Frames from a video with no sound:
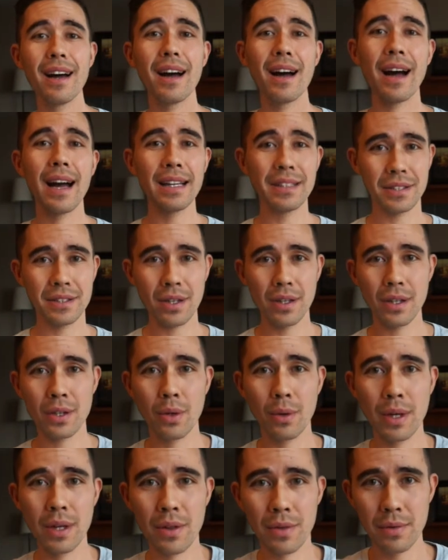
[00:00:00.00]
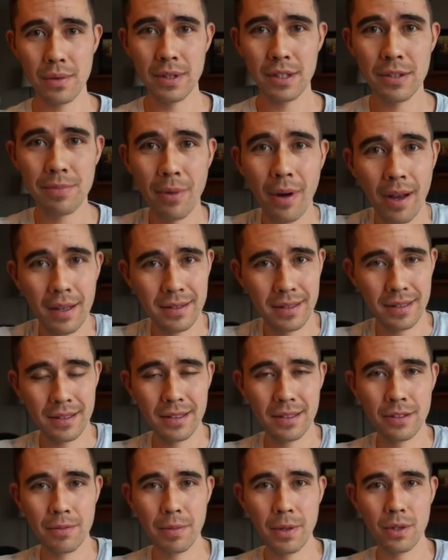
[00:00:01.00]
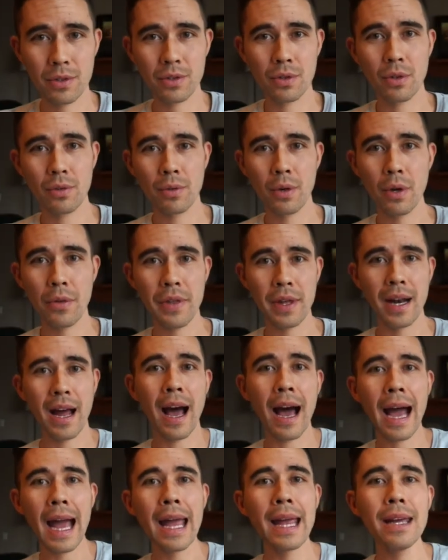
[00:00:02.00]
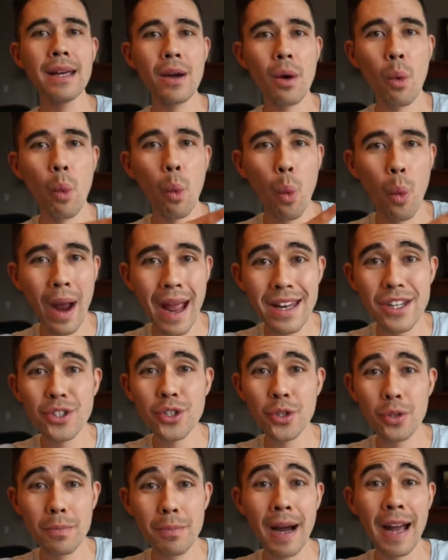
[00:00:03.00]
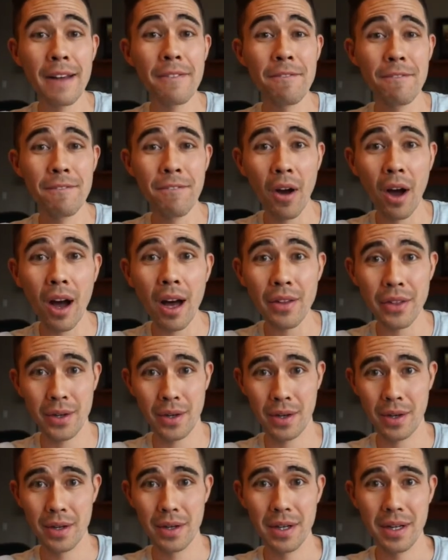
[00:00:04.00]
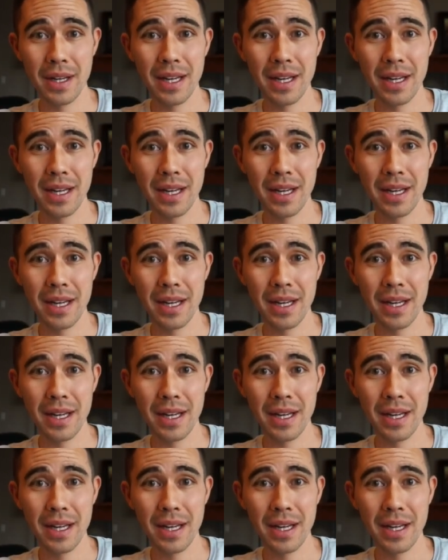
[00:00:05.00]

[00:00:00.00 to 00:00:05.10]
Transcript: I started going through this process of spiritual growth that I went to my father